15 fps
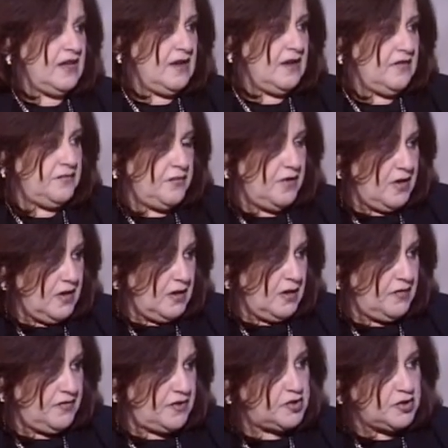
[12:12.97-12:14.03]

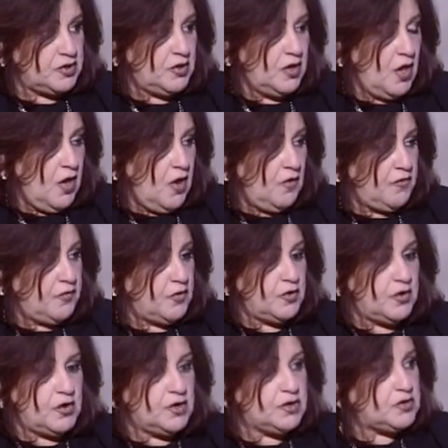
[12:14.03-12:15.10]
vision for
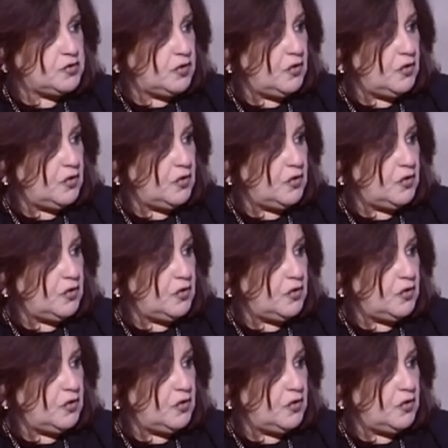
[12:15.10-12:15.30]
solving